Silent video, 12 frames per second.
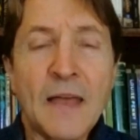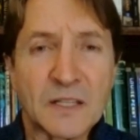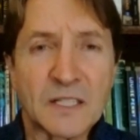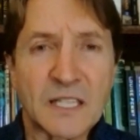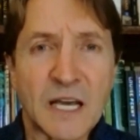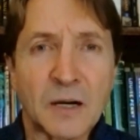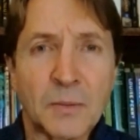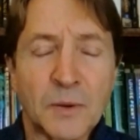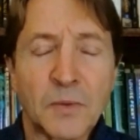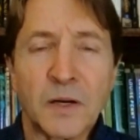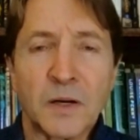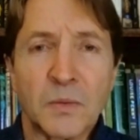and the
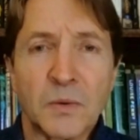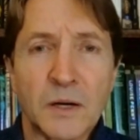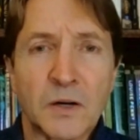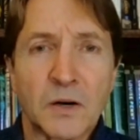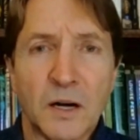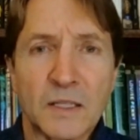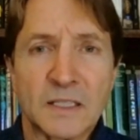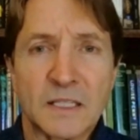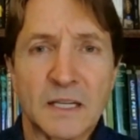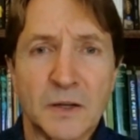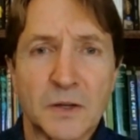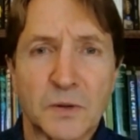settlement right across
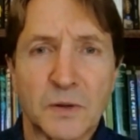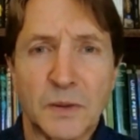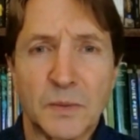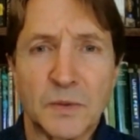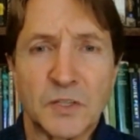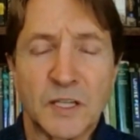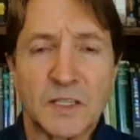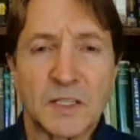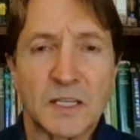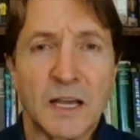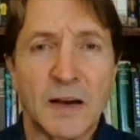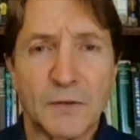the country. It was
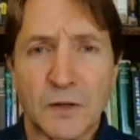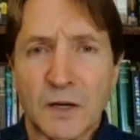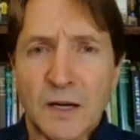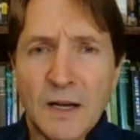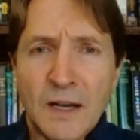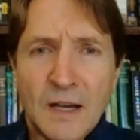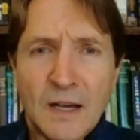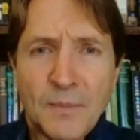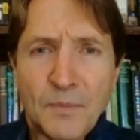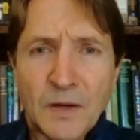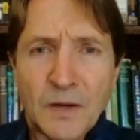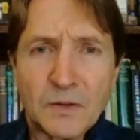chasing after
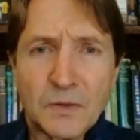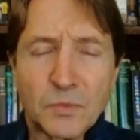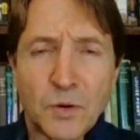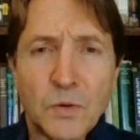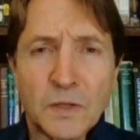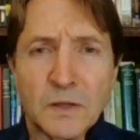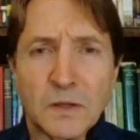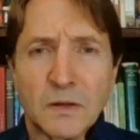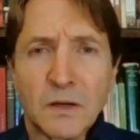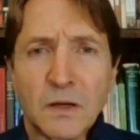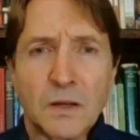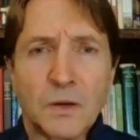that little rodent
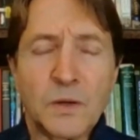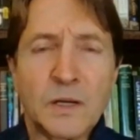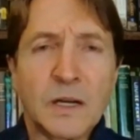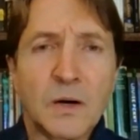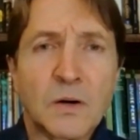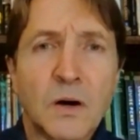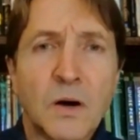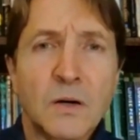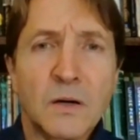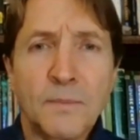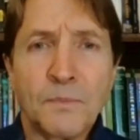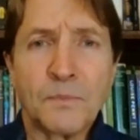that we now
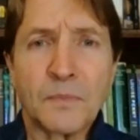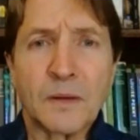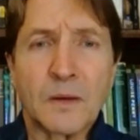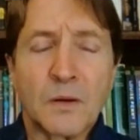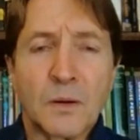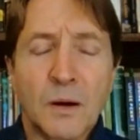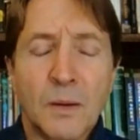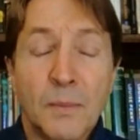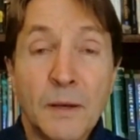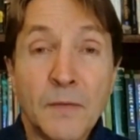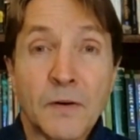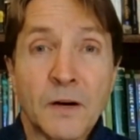call a
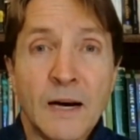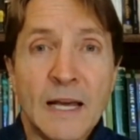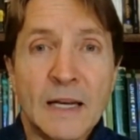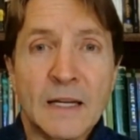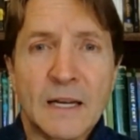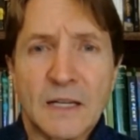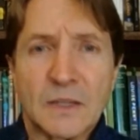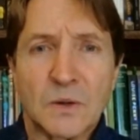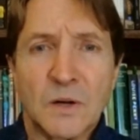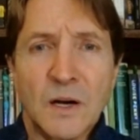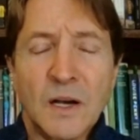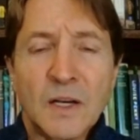beaver, and
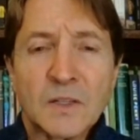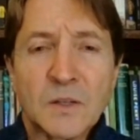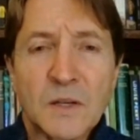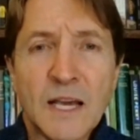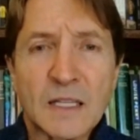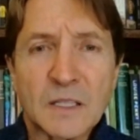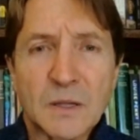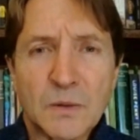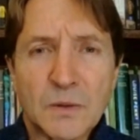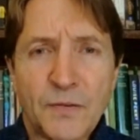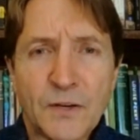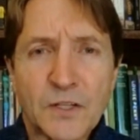so yes, it
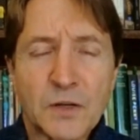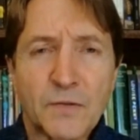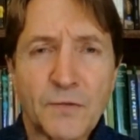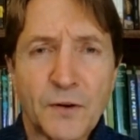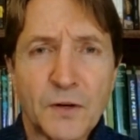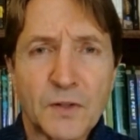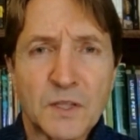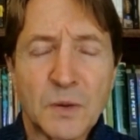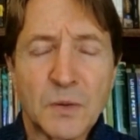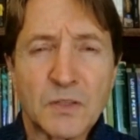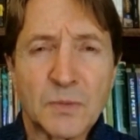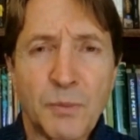was fish and furs,
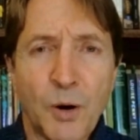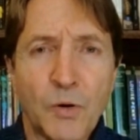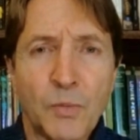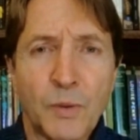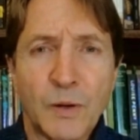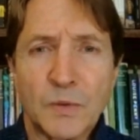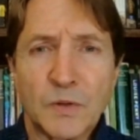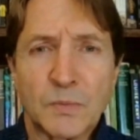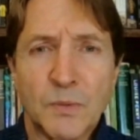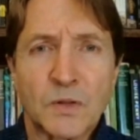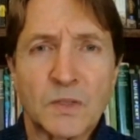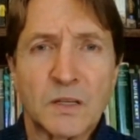and there was both, but it
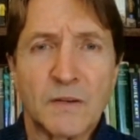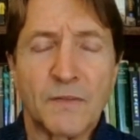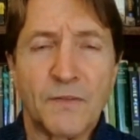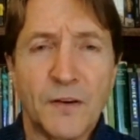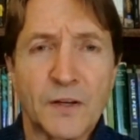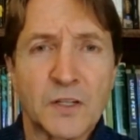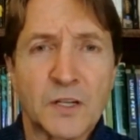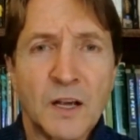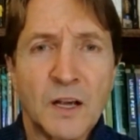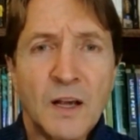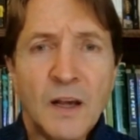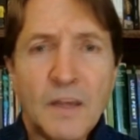was mostly fish
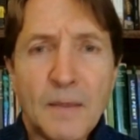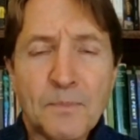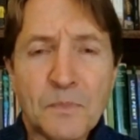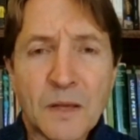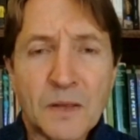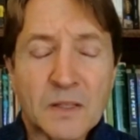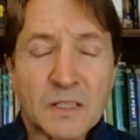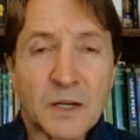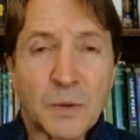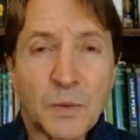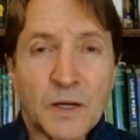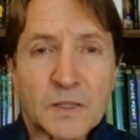in the
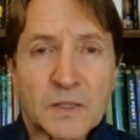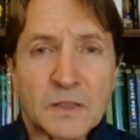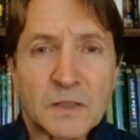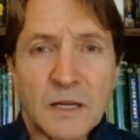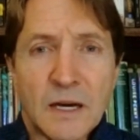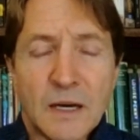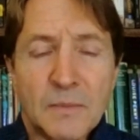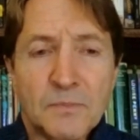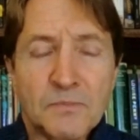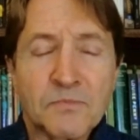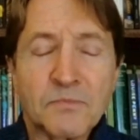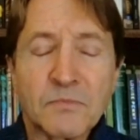southwest,
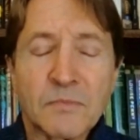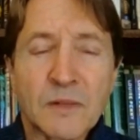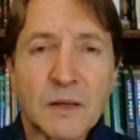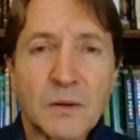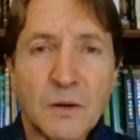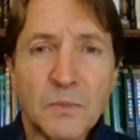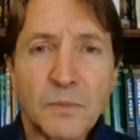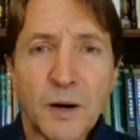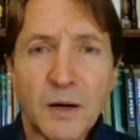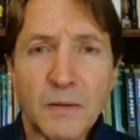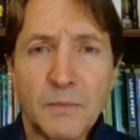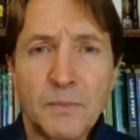
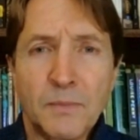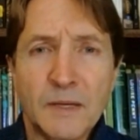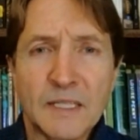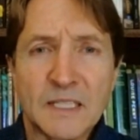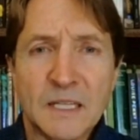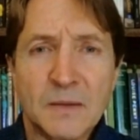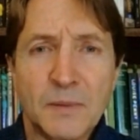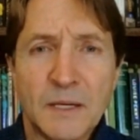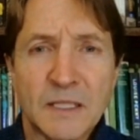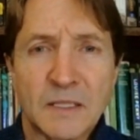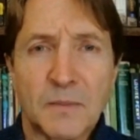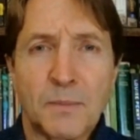part of BC,
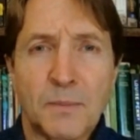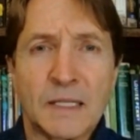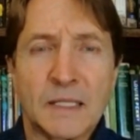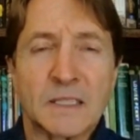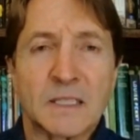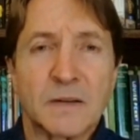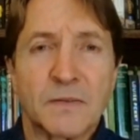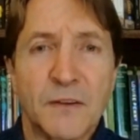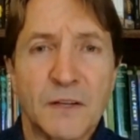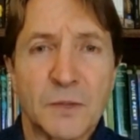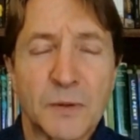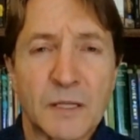because of abundance of
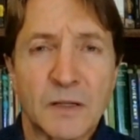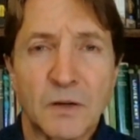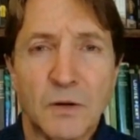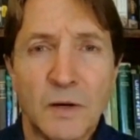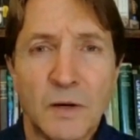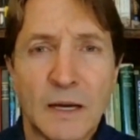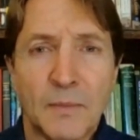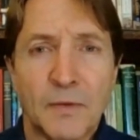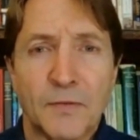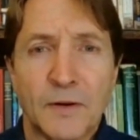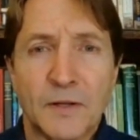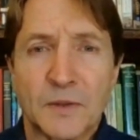fish, particularly going up
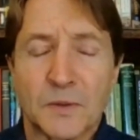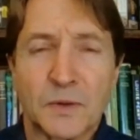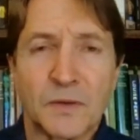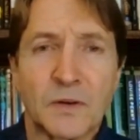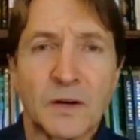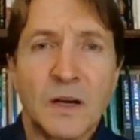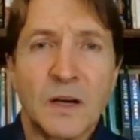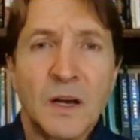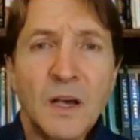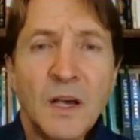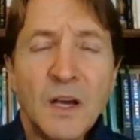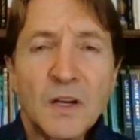the Fraser River.
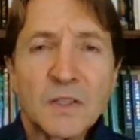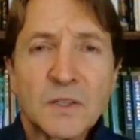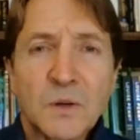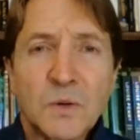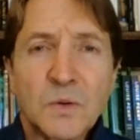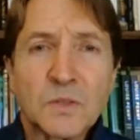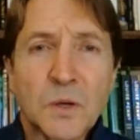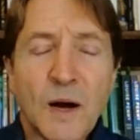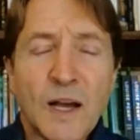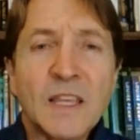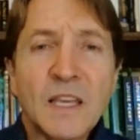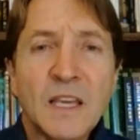So
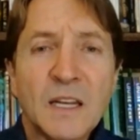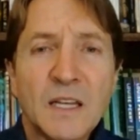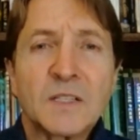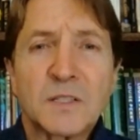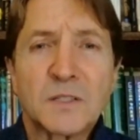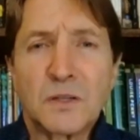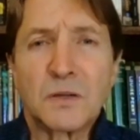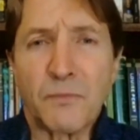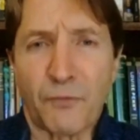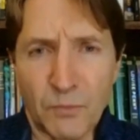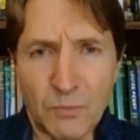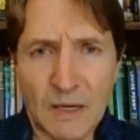I think it is,
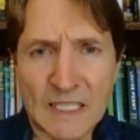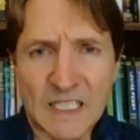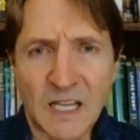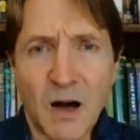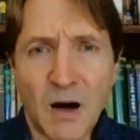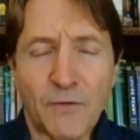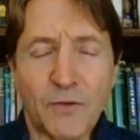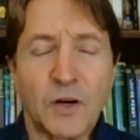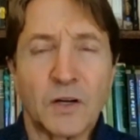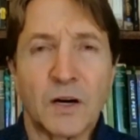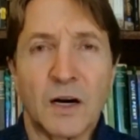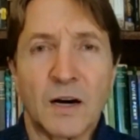for myself,
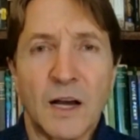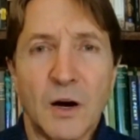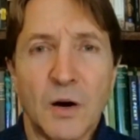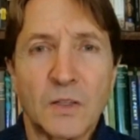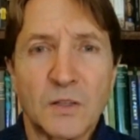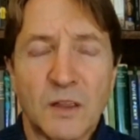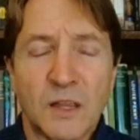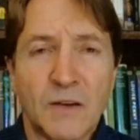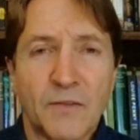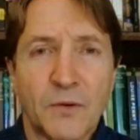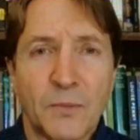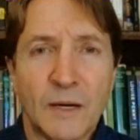good art. I also
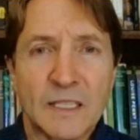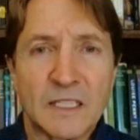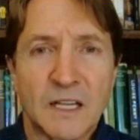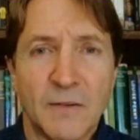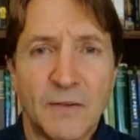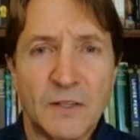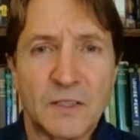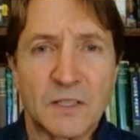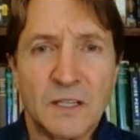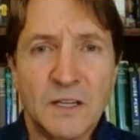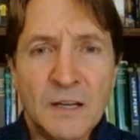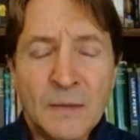think for myself
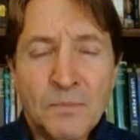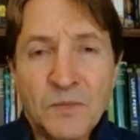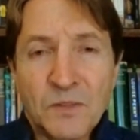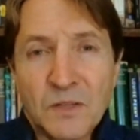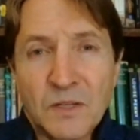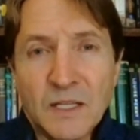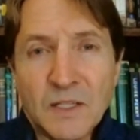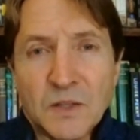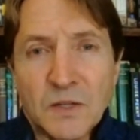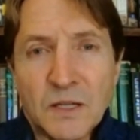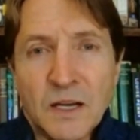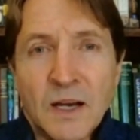it's good
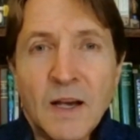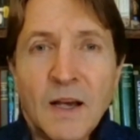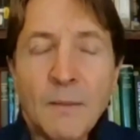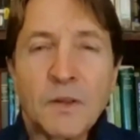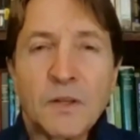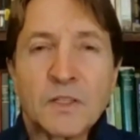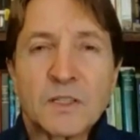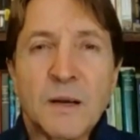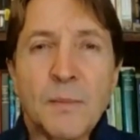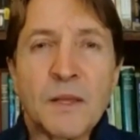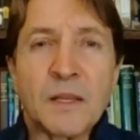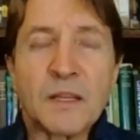history. But there's
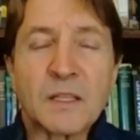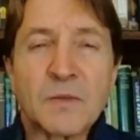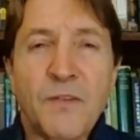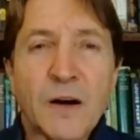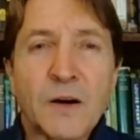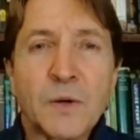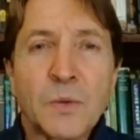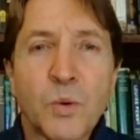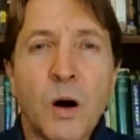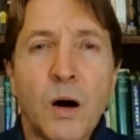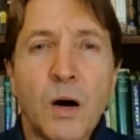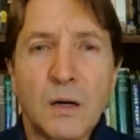something that's very
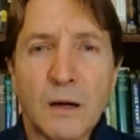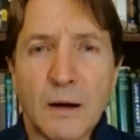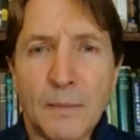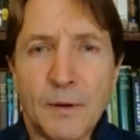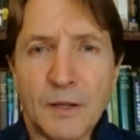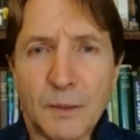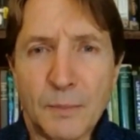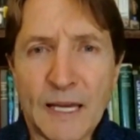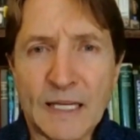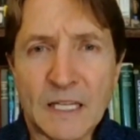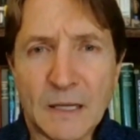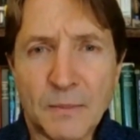wrong about the
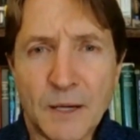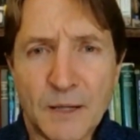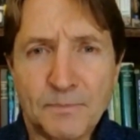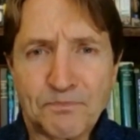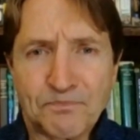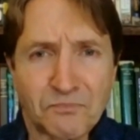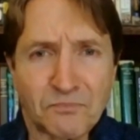painting. But